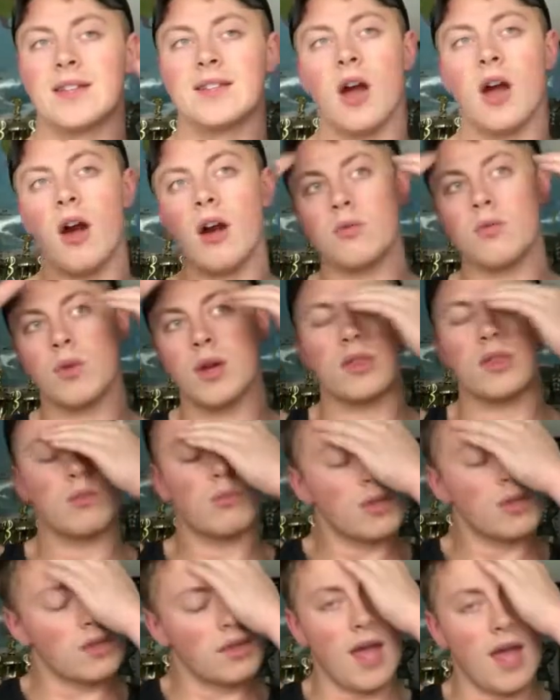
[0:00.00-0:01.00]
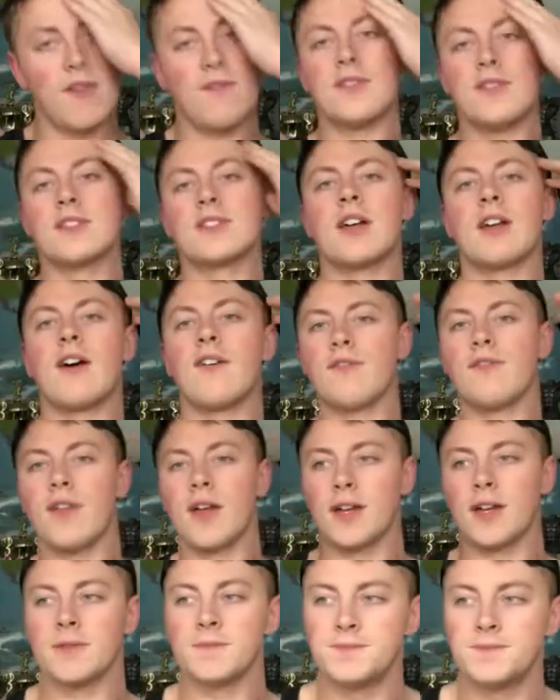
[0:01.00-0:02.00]
it's hard with, with life and stuff.
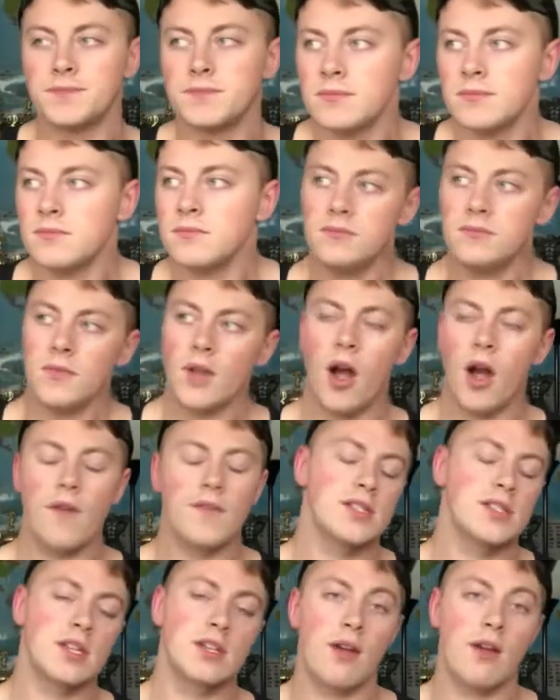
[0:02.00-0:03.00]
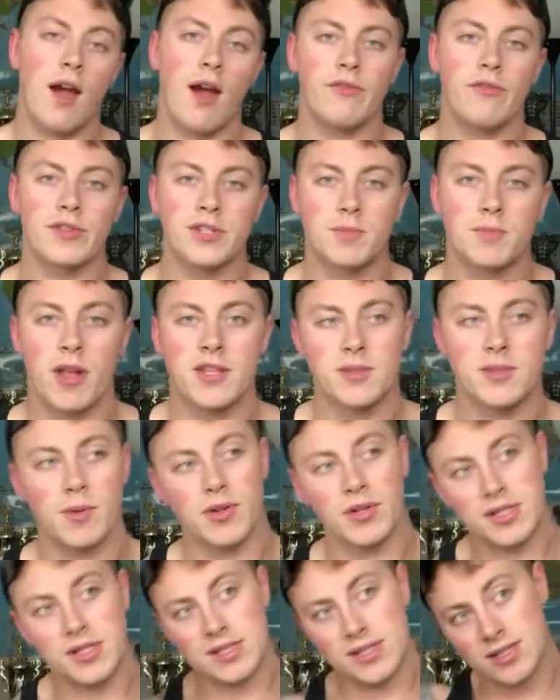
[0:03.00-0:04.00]
Like, obviously you have
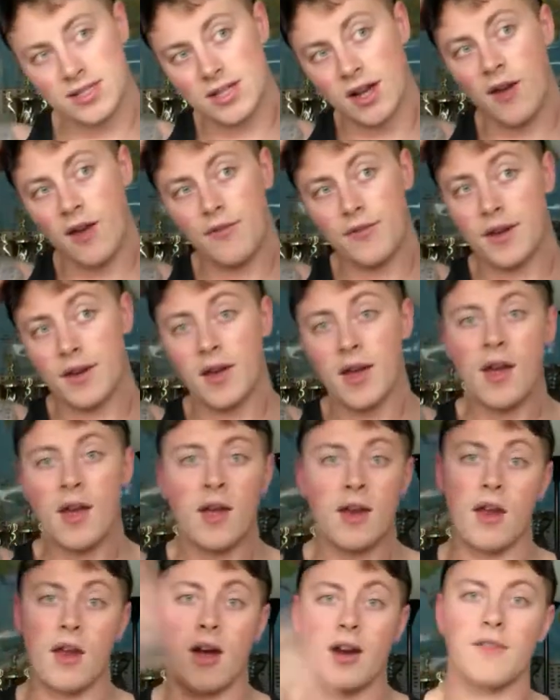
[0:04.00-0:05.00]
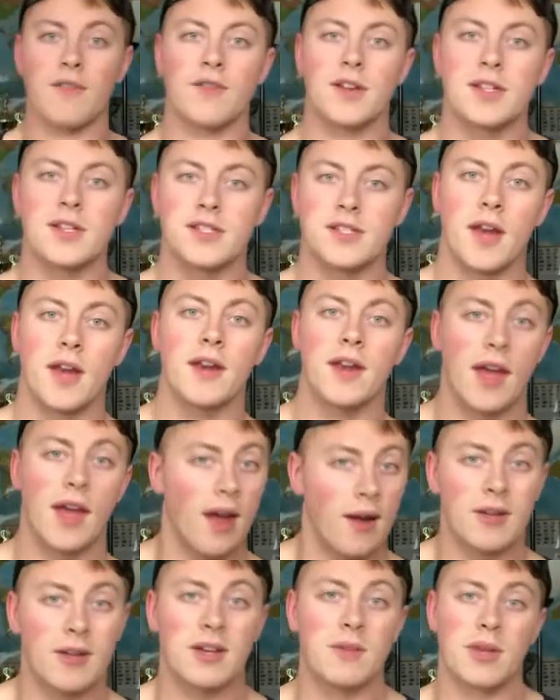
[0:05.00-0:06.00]
responsibilities and stuff, and not every
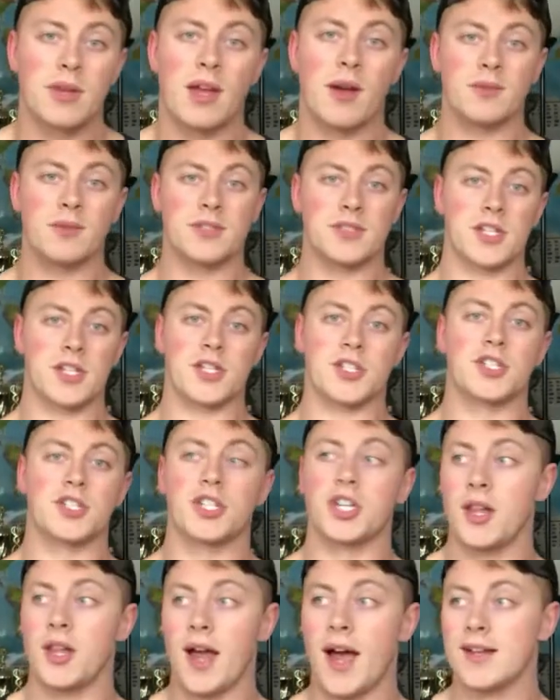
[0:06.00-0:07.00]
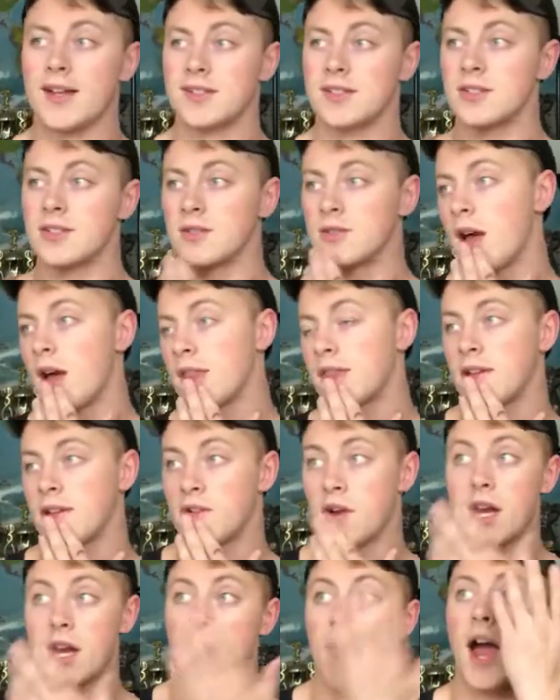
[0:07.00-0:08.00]
Sunday I'm gonna be able to just chillax and do
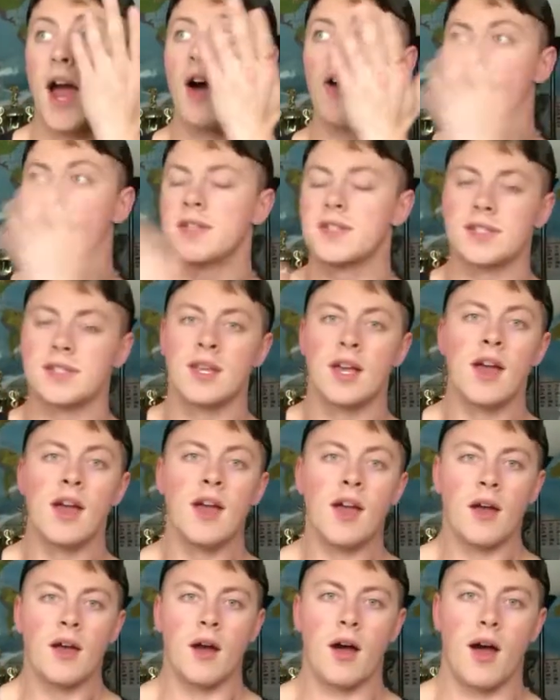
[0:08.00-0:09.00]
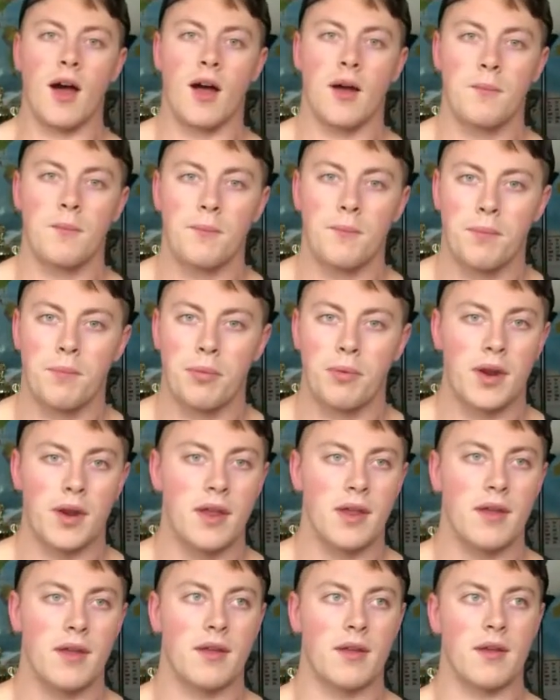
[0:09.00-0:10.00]
nothing. Right now it's uh,
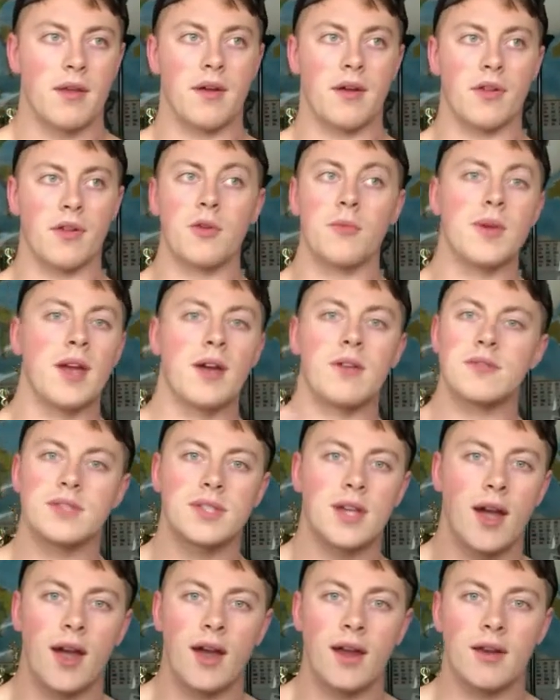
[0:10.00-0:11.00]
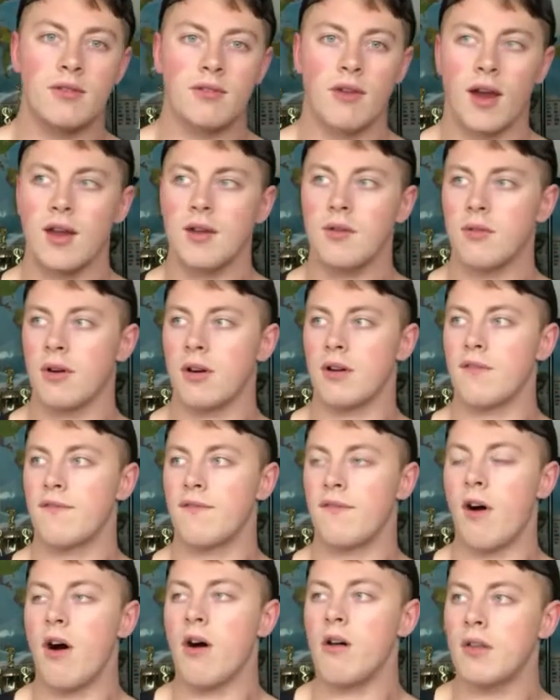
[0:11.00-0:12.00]
pretty gloomy outside, right? We're in
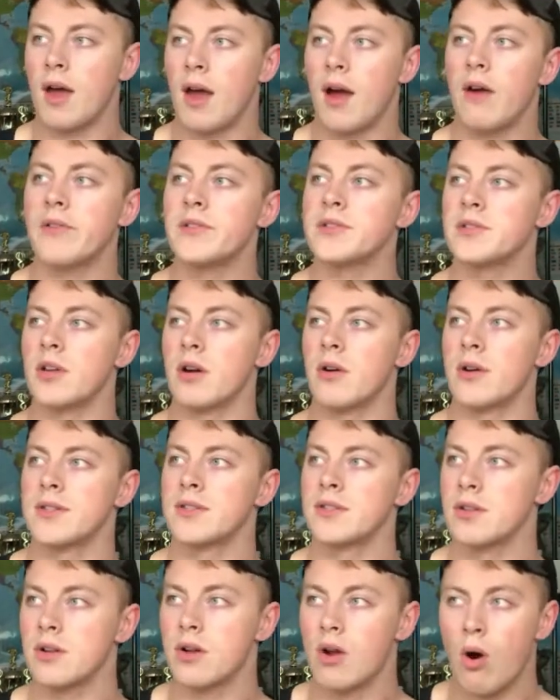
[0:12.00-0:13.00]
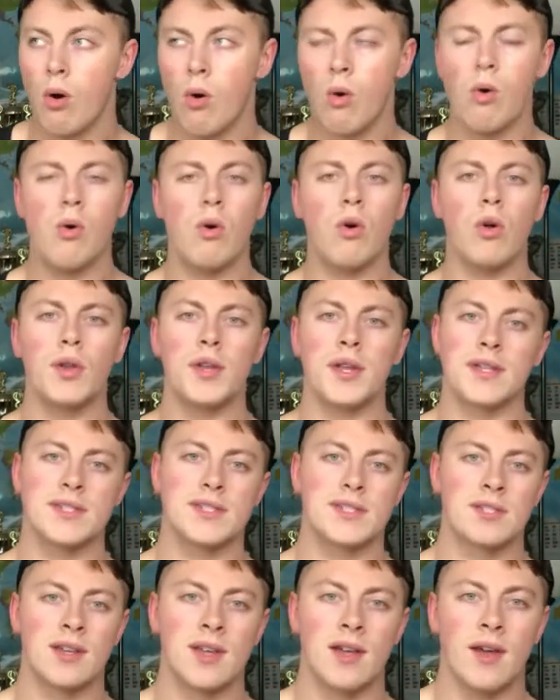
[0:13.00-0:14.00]
fall now, so it's cold,
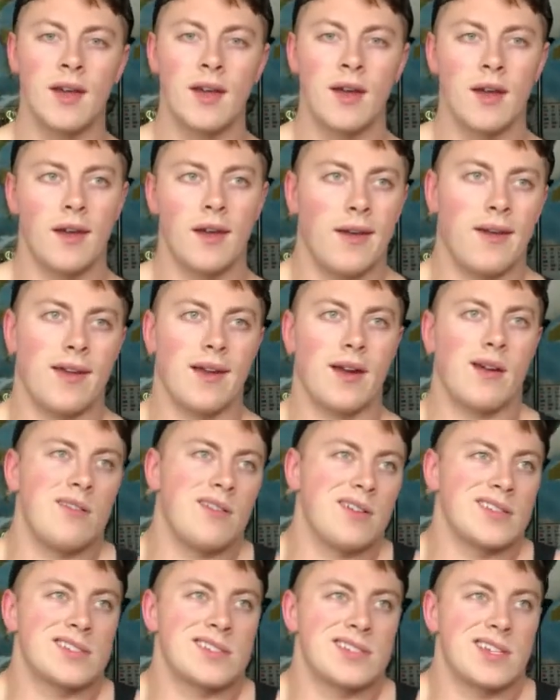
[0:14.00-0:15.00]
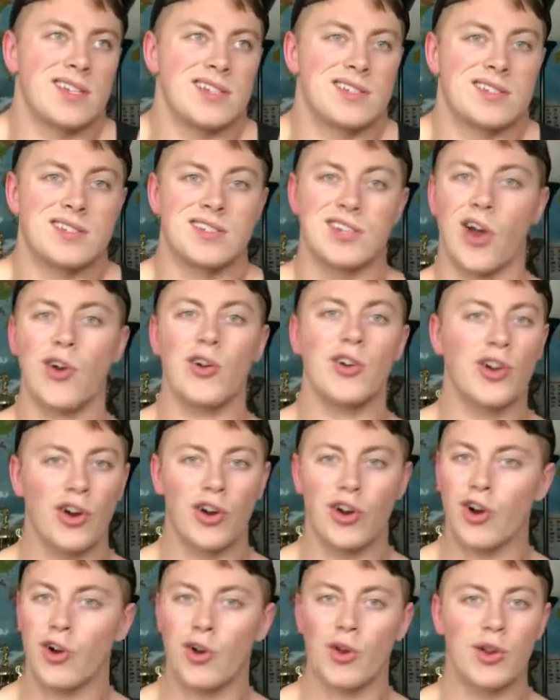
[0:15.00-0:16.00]
it's, you know, it's, it's
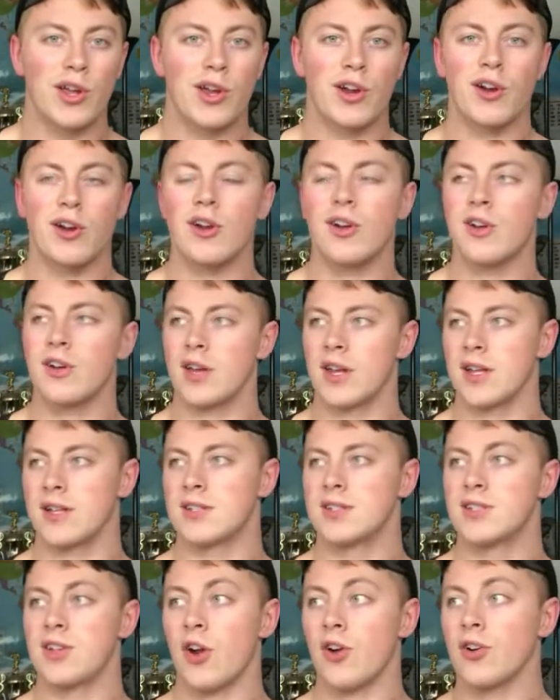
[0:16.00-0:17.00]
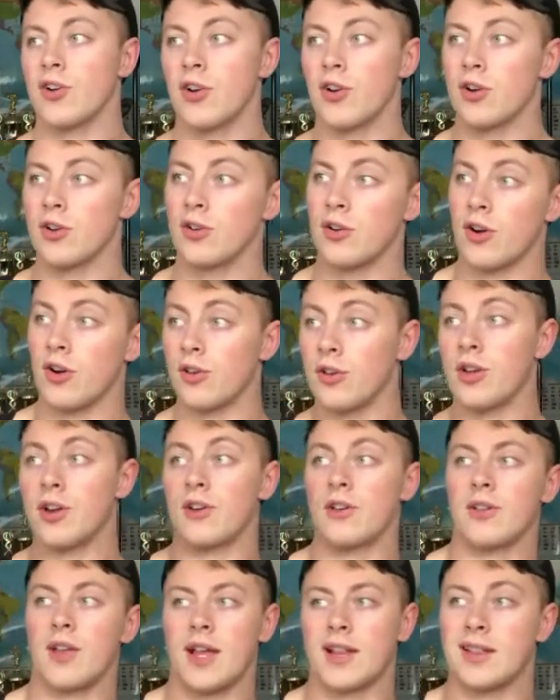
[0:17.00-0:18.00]
darker earlier, it's darker
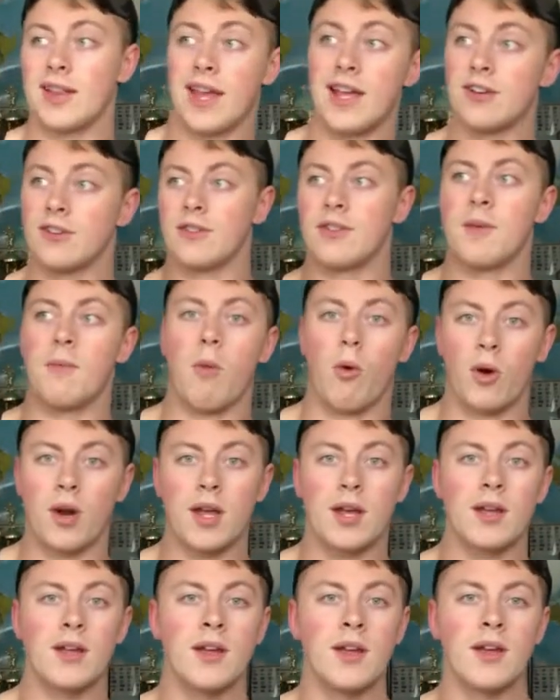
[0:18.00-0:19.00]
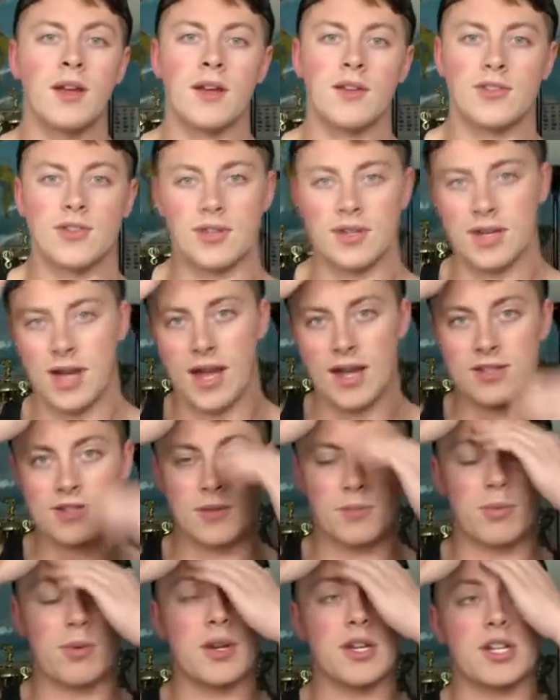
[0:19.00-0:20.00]
earlier, like later in the morning, so the
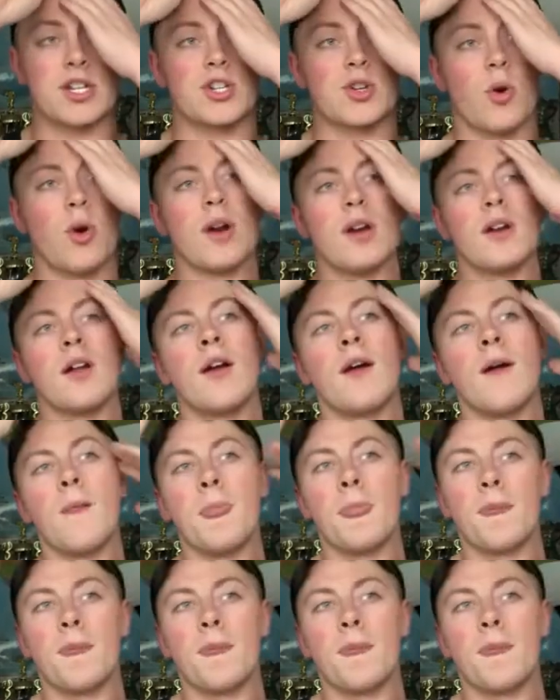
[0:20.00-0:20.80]
days are pretty short.